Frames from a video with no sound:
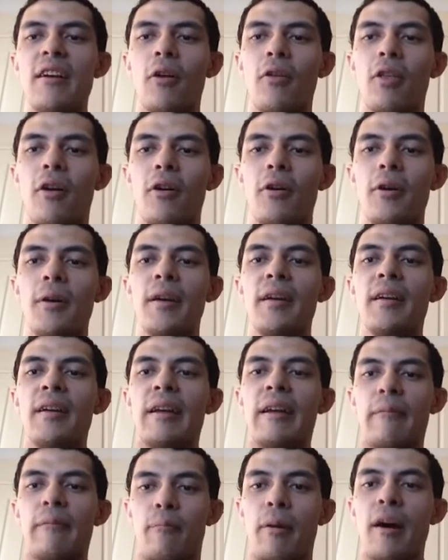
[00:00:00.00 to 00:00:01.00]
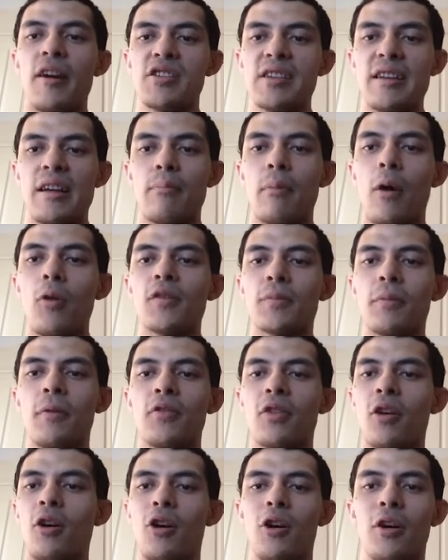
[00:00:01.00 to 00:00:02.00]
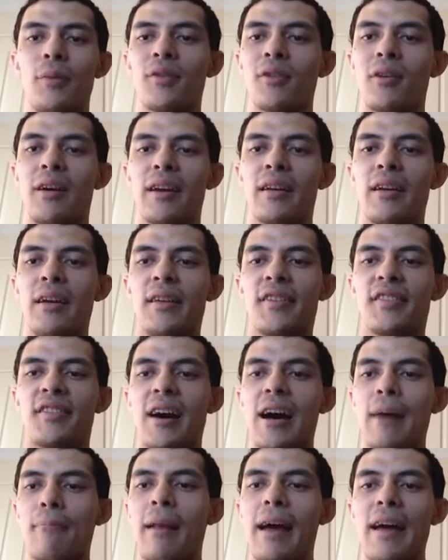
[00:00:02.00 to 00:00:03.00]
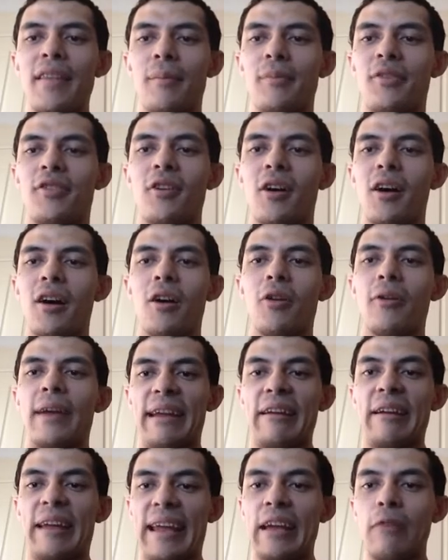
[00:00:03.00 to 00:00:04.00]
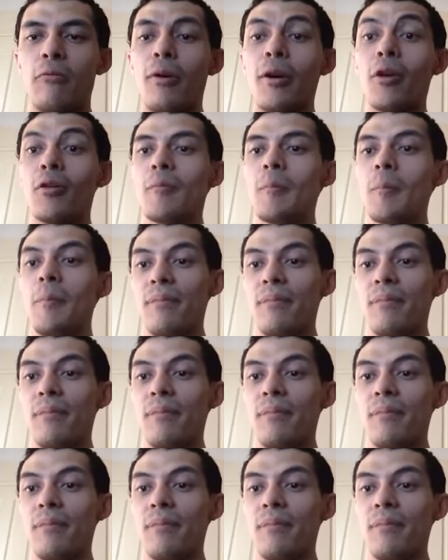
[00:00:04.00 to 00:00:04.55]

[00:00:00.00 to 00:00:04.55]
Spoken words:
although punching him multiple times, like Star Platinum style, he will...